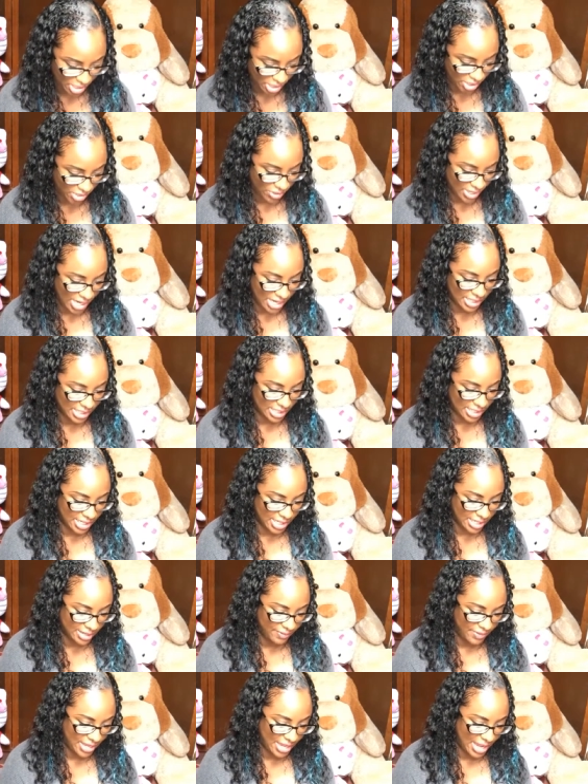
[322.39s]
a cute
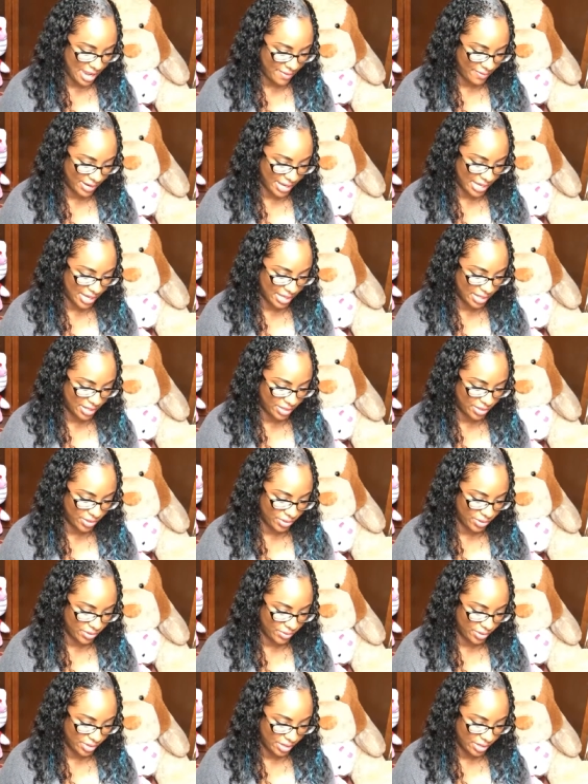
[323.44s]
idea if you have like a
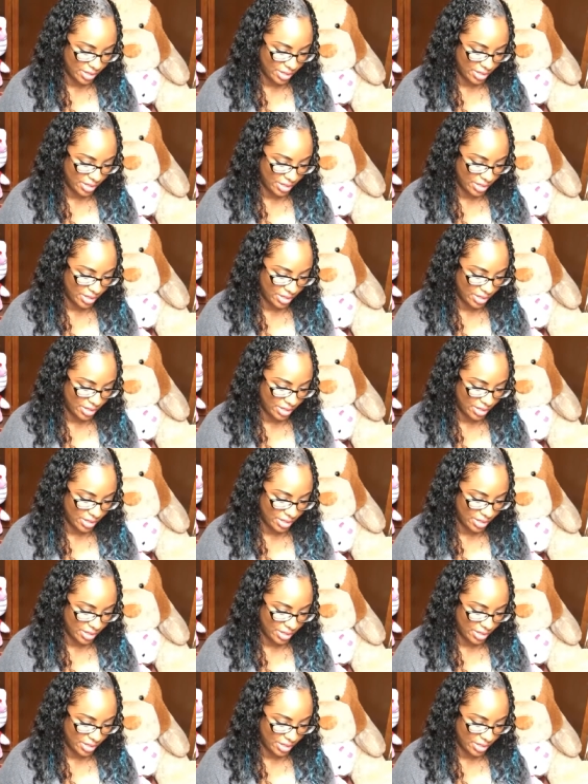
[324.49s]
little